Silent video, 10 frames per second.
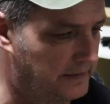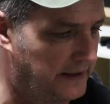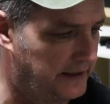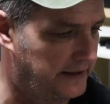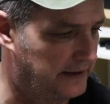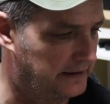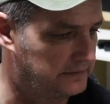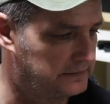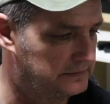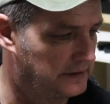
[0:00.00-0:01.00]

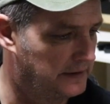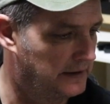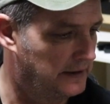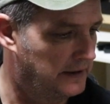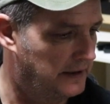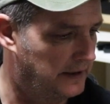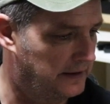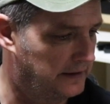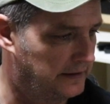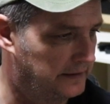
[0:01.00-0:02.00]
anyhow,
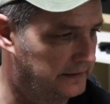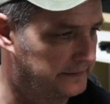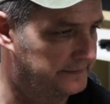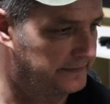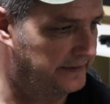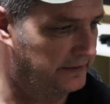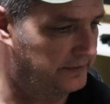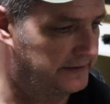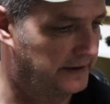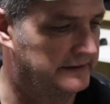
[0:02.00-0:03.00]
I think
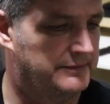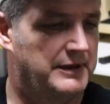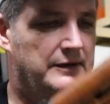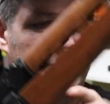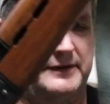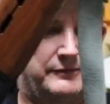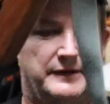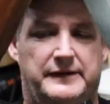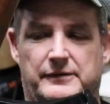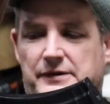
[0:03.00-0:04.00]
we talked about it, went
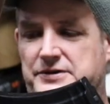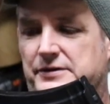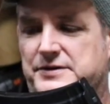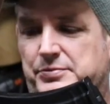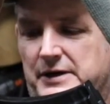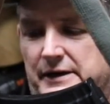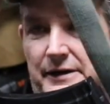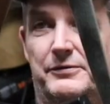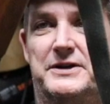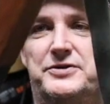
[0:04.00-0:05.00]
with the original spring,
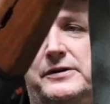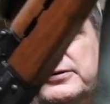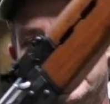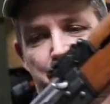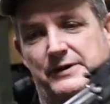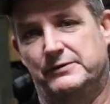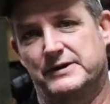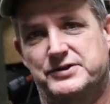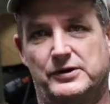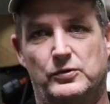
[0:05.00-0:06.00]
the original grip, the
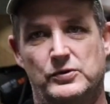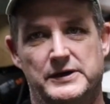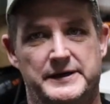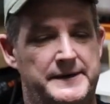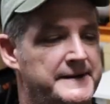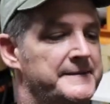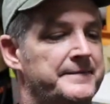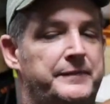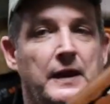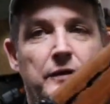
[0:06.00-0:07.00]
original wood.
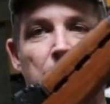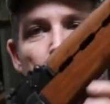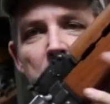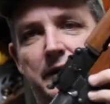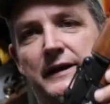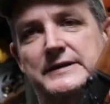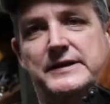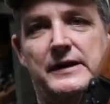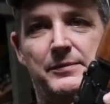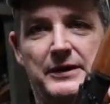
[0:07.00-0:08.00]
The wood, let's
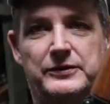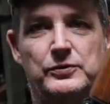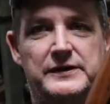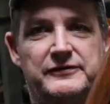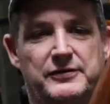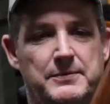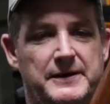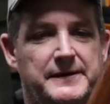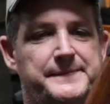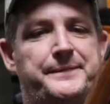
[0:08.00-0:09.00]
talk about the wood for a
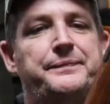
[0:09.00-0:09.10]
minute.